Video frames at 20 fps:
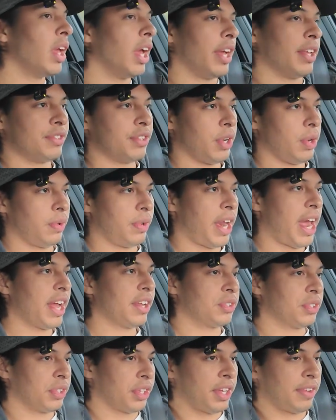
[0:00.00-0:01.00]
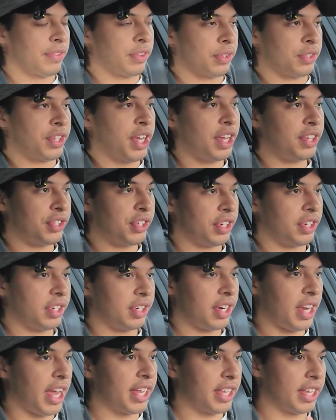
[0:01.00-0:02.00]
And so naturally, if there's
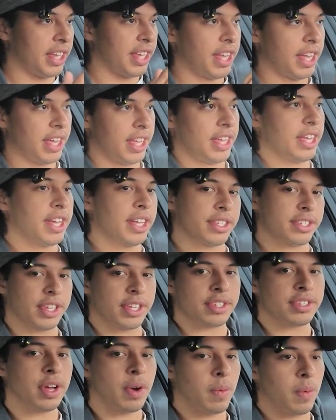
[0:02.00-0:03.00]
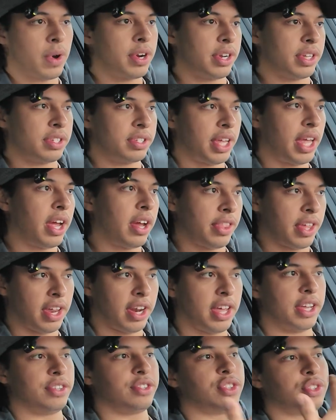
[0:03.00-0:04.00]
tension, it's not wanting to stay on
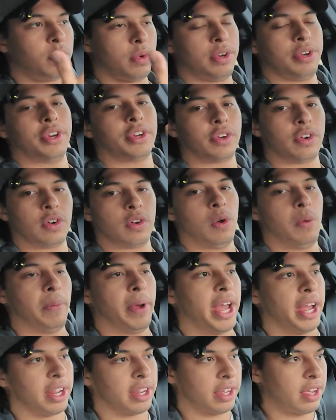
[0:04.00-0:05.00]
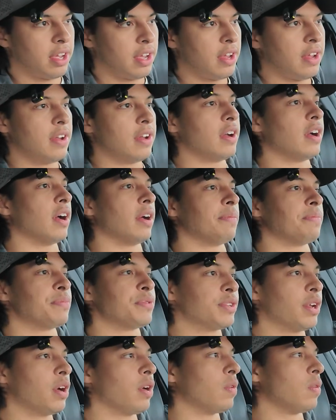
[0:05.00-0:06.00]
that edge, it's wanting to curl back.
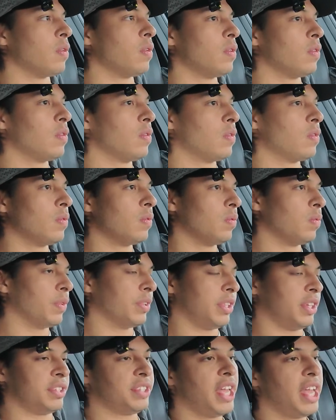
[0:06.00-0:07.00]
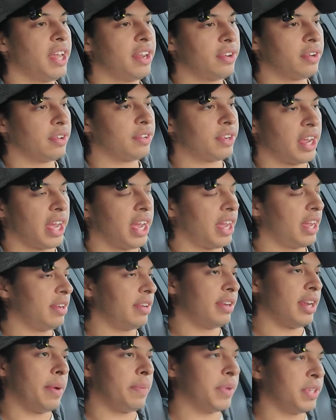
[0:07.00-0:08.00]
So with the standard
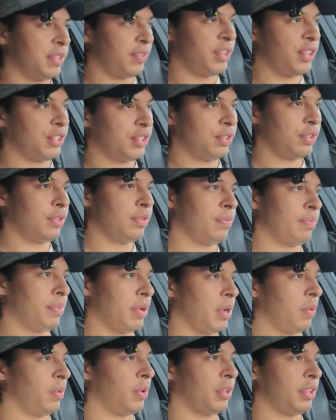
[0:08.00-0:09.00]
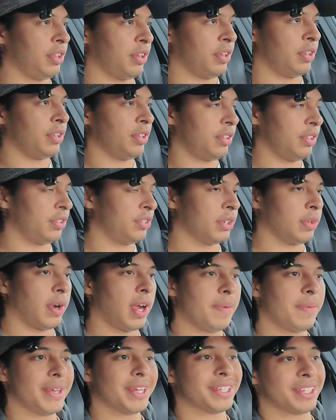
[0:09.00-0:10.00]
dyed, not much of an issue, but with the
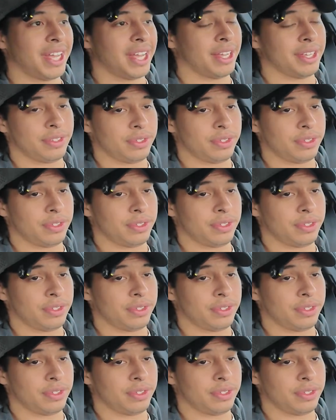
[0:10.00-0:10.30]
ceramics, I